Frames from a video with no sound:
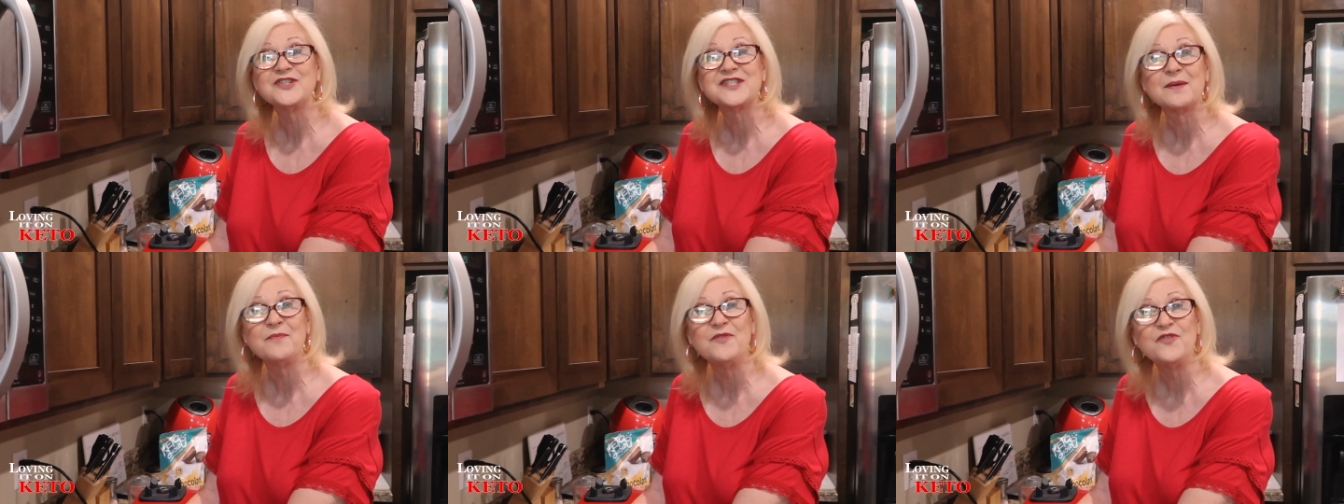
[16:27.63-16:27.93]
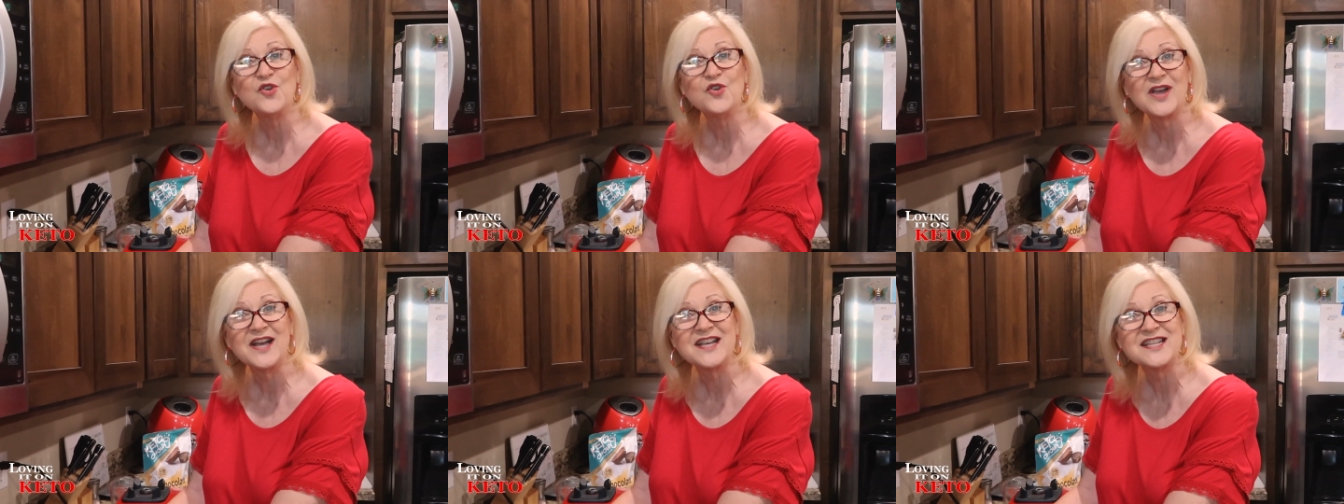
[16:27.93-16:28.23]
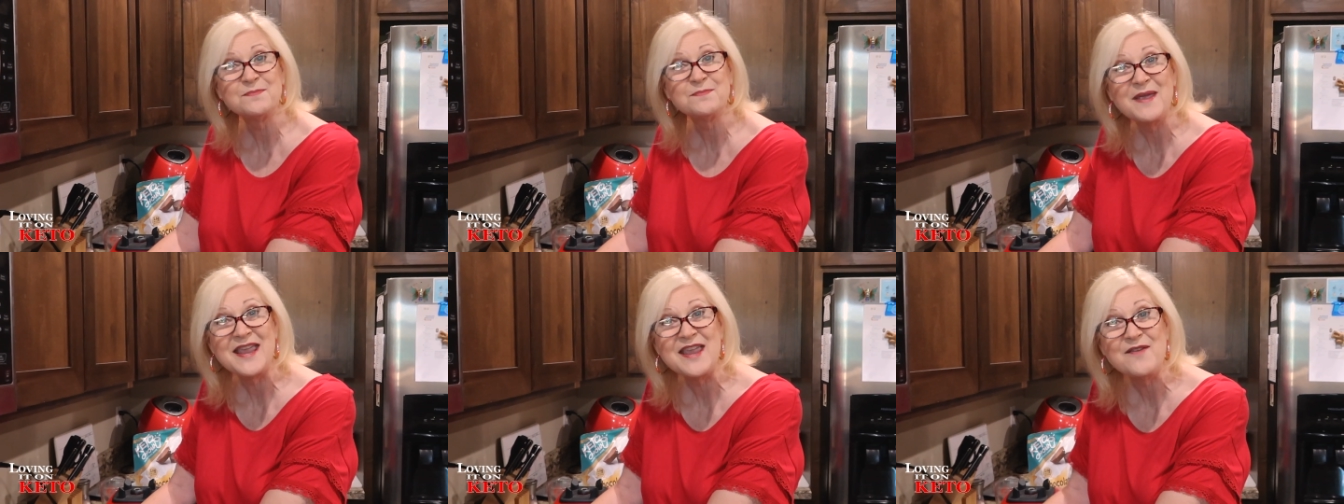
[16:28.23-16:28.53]
Some of you
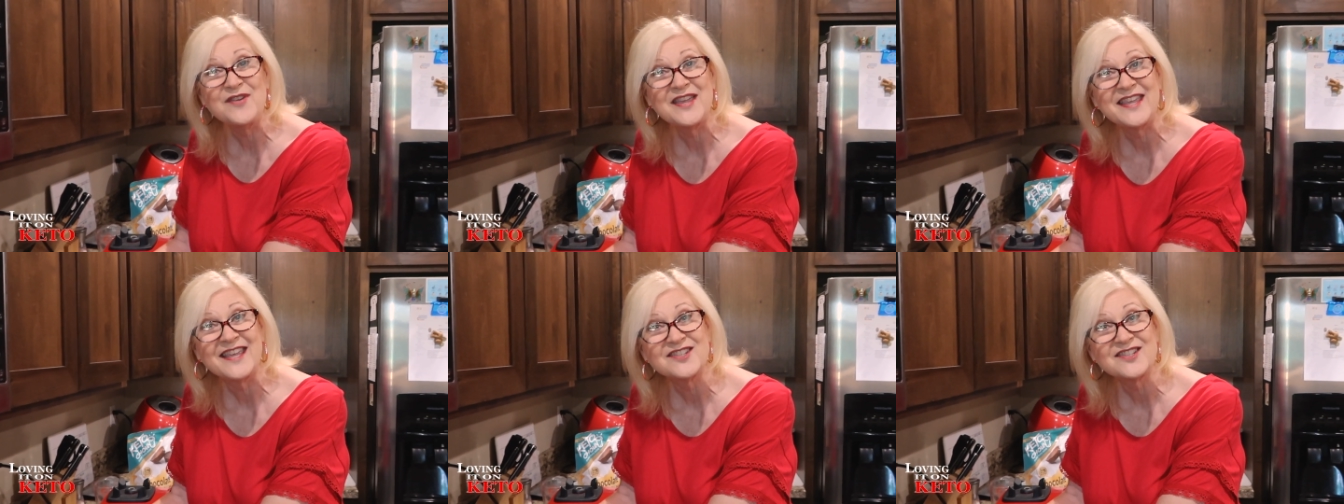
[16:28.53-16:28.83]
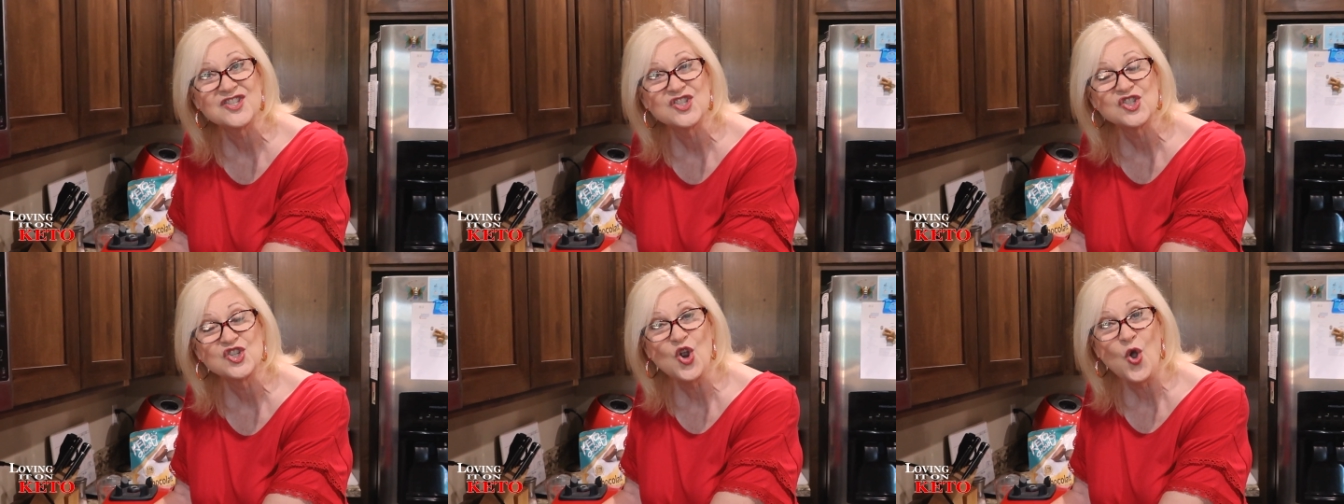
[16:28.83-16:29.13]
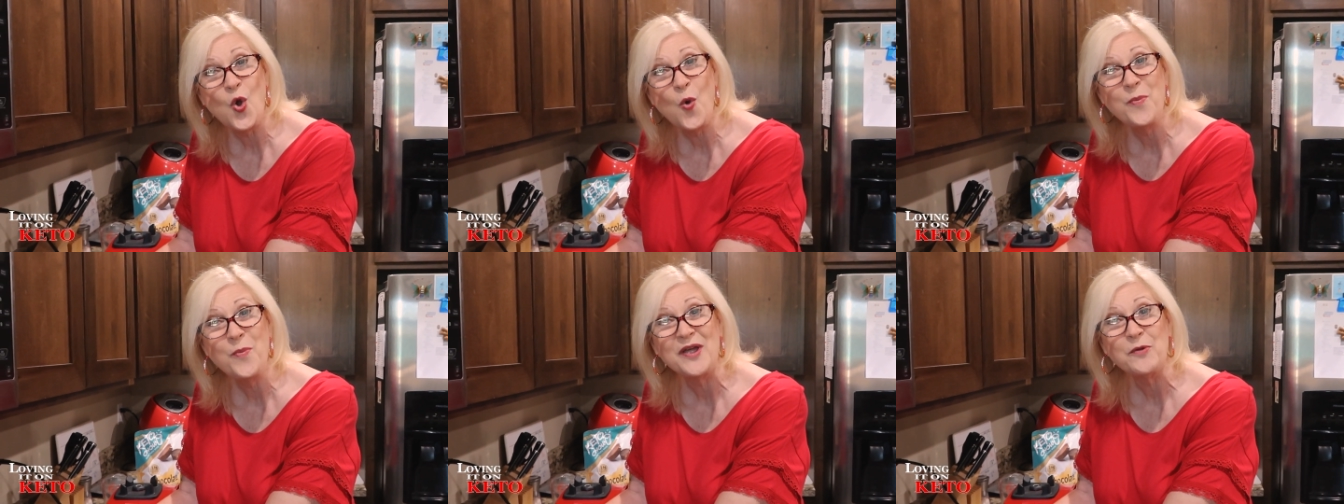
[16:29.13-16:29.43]
guys may even get
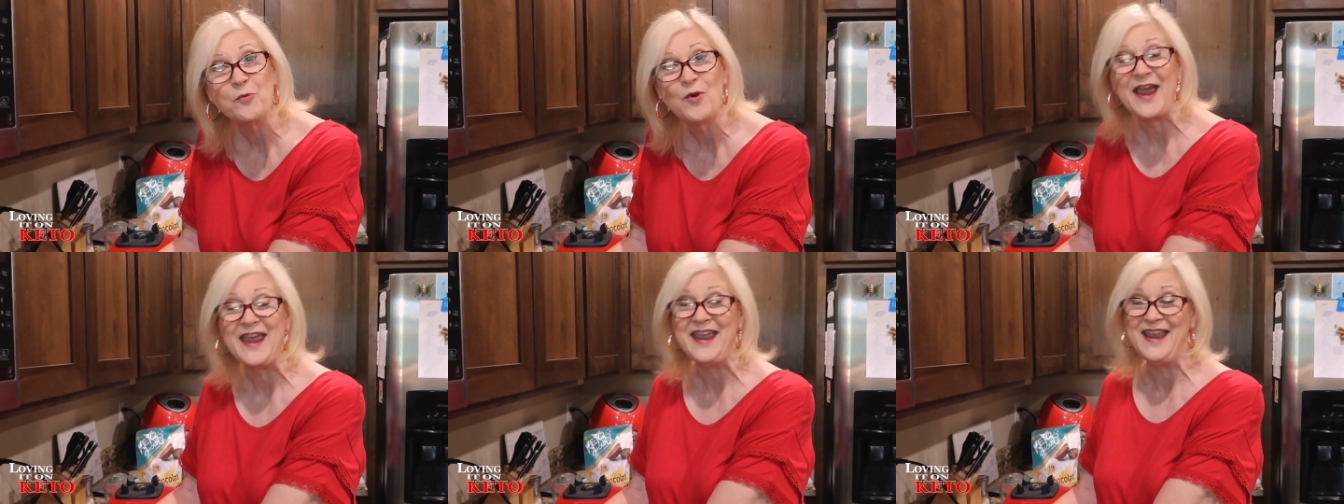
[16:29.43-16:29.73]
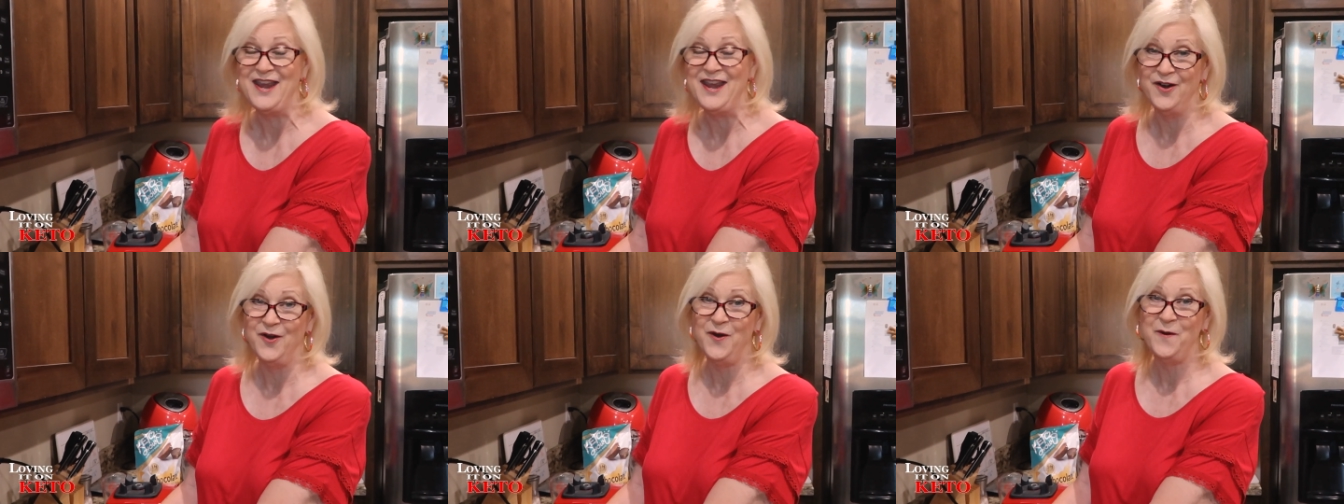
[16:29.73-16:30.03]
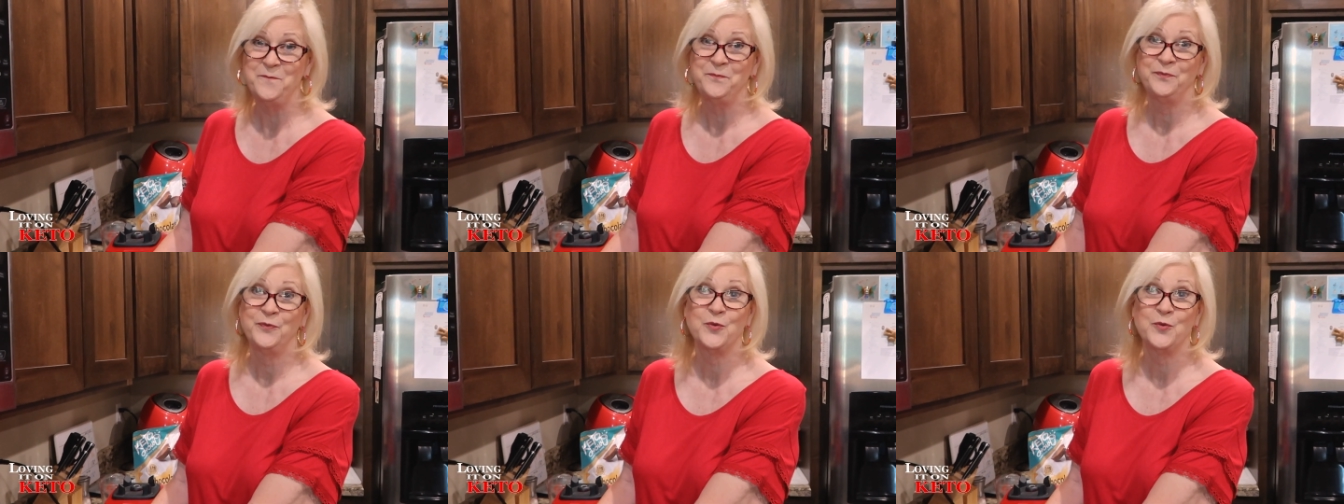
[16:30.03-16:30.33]
snow, but right
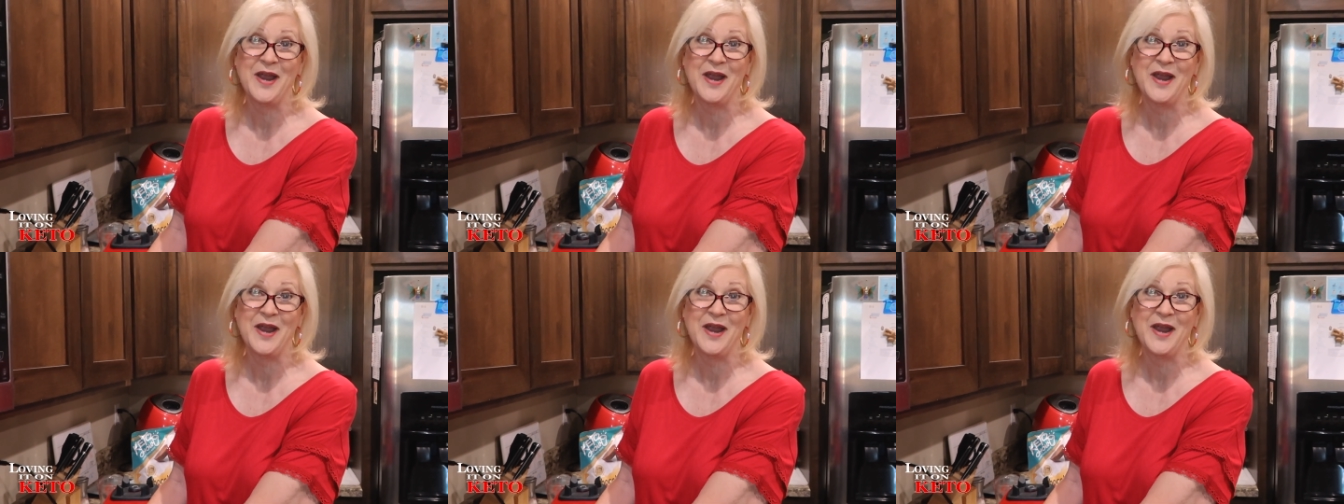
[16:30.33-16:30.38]
here,